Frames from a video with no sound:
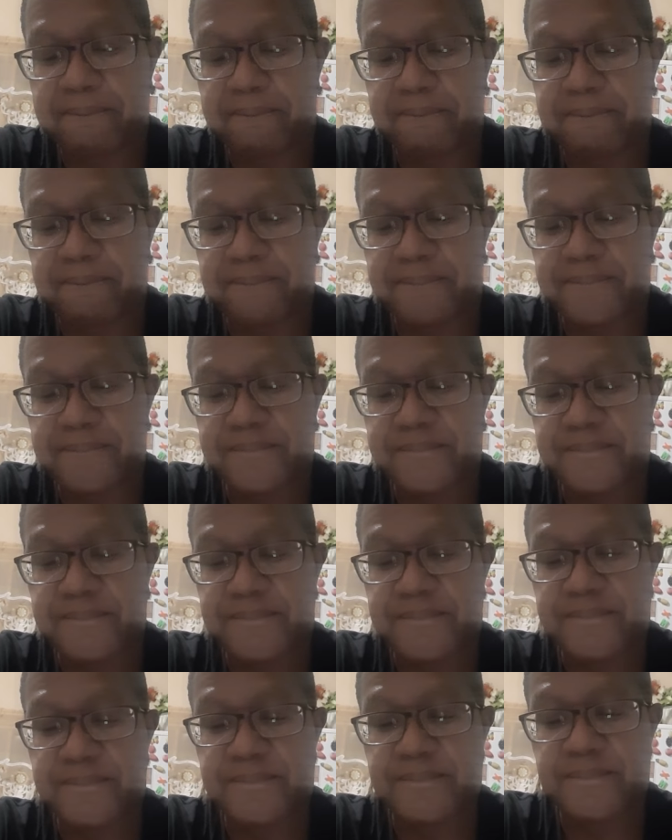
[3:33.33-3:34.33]

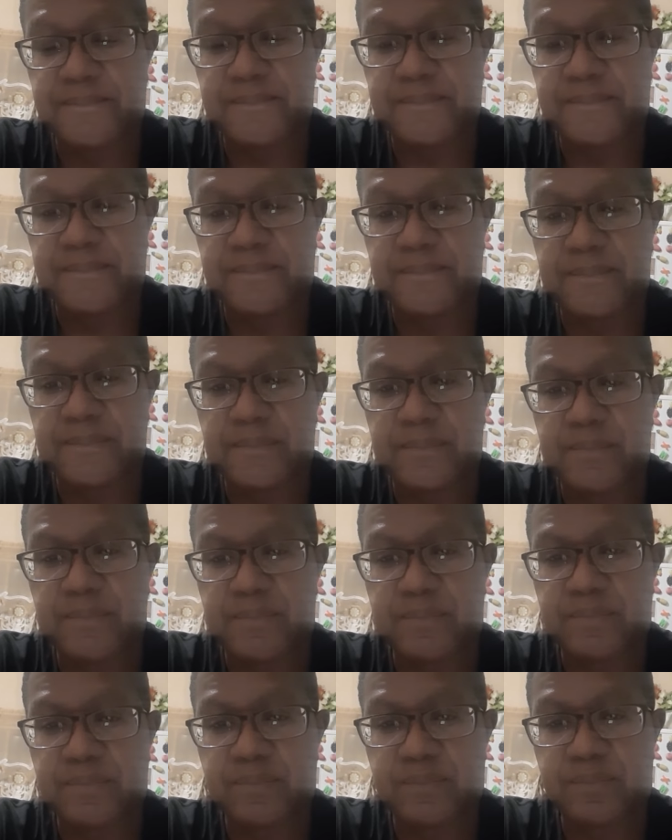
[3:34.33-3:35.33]

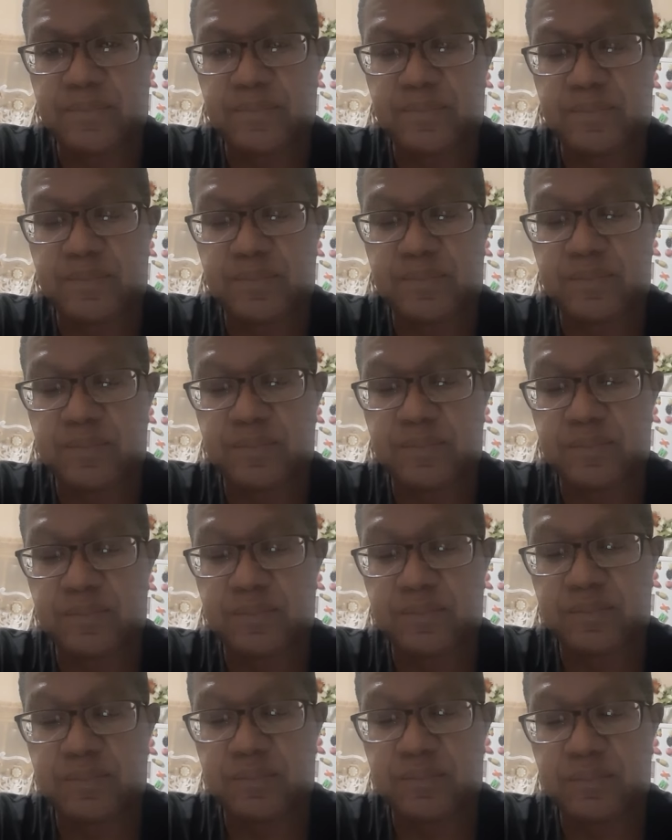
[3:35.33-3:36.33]

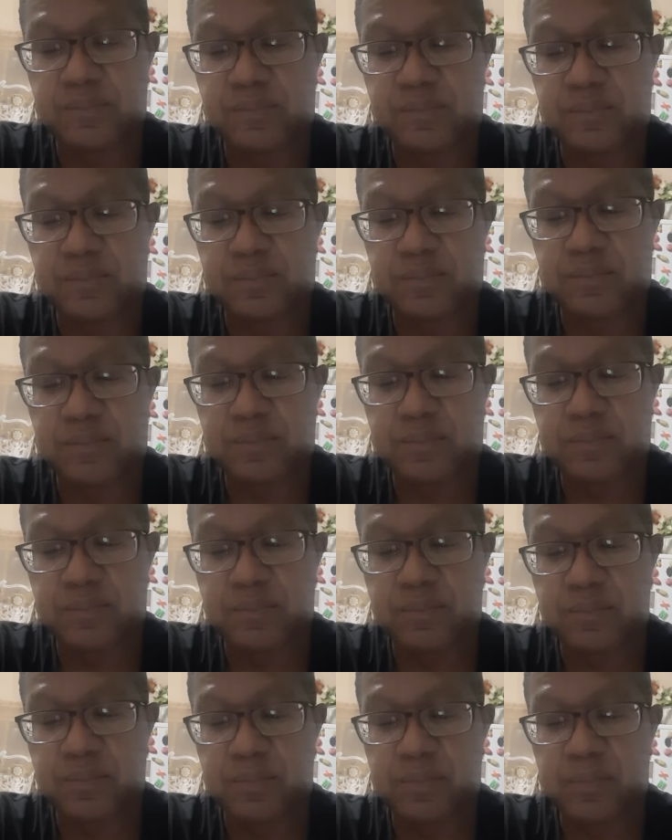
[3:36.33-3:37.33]

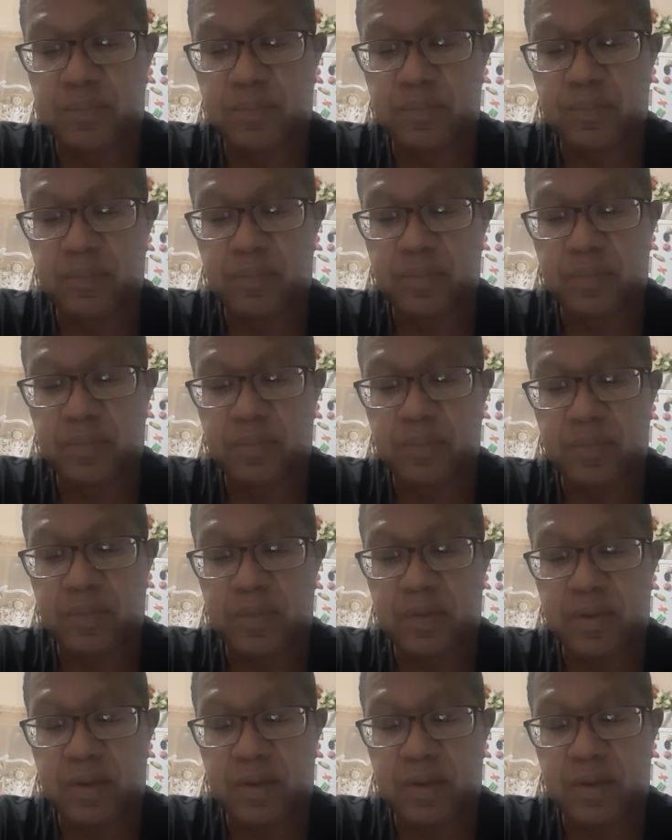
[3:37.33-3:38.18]
[no speech]